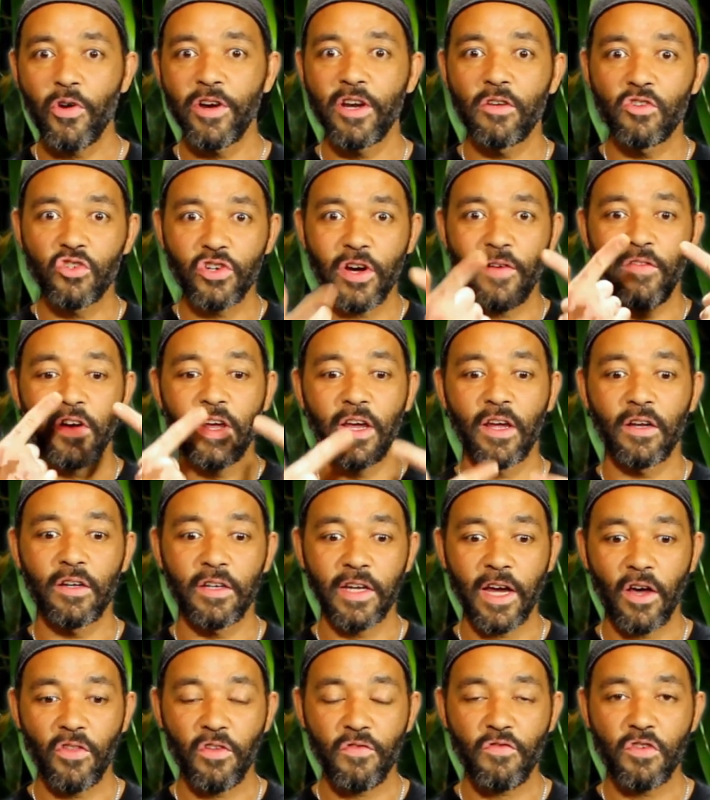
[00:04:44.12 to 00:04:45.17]
meridian travelling
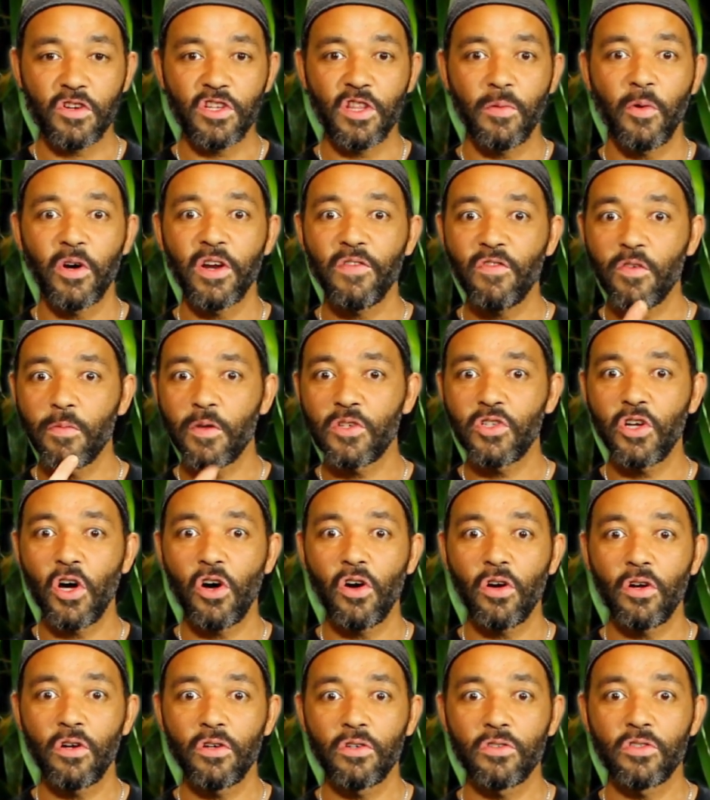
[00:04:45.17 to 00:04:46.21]
down the front of the body from the
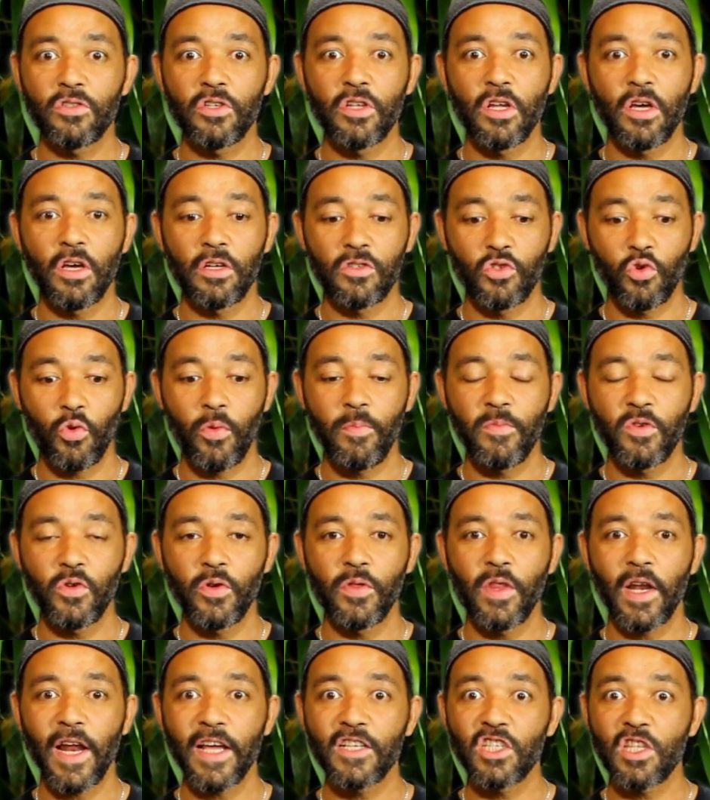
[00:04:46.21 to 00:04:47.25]
tongue to in
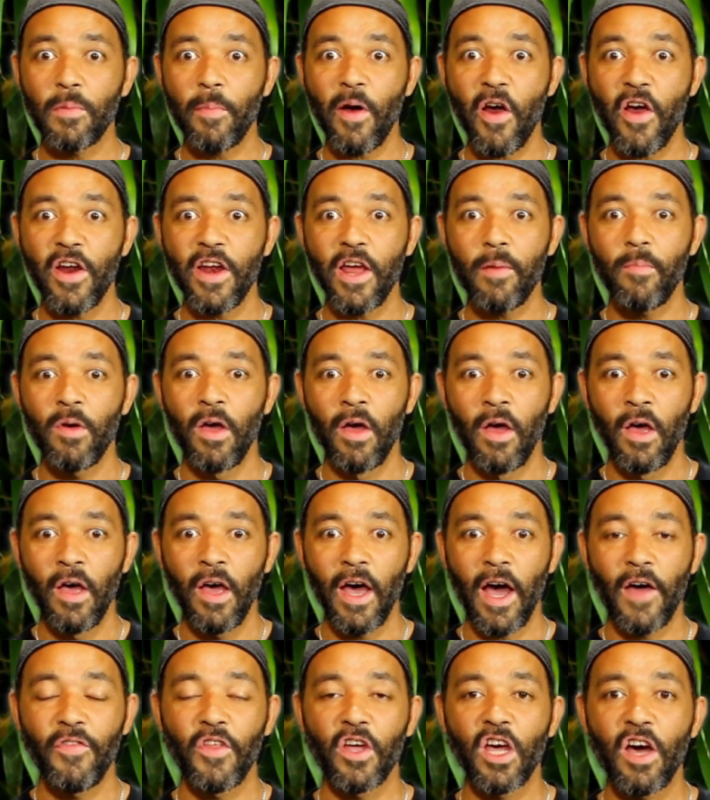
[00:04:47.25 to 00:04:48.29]
between the legs of the perineum,
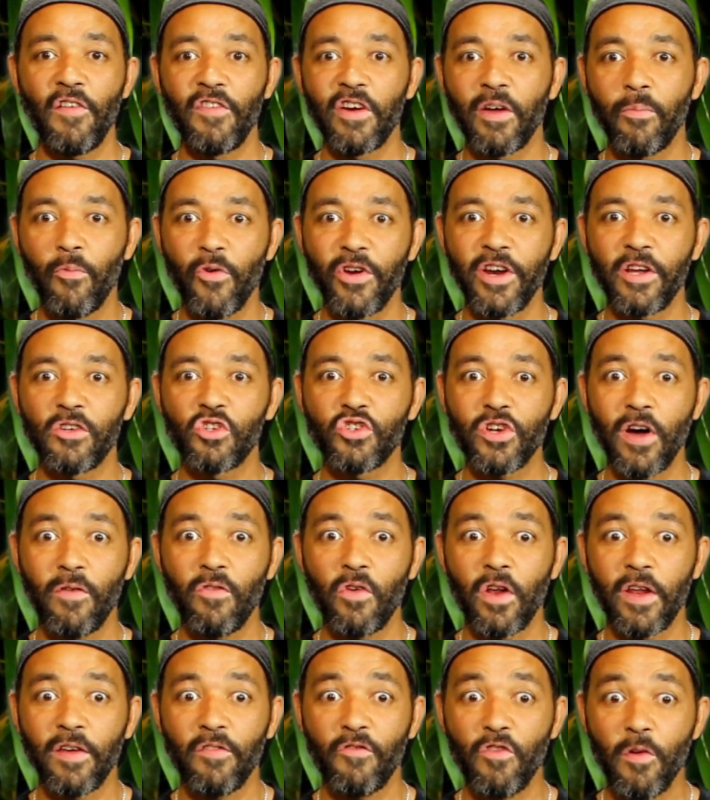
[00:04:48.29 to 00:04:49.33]
and the governing meridian
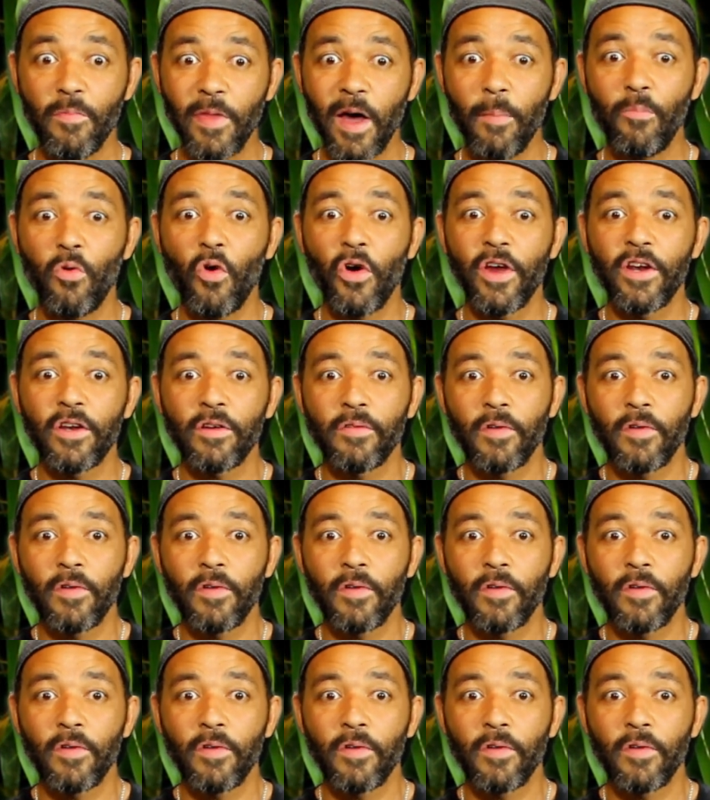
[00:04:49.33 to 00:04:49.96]
travelling from that point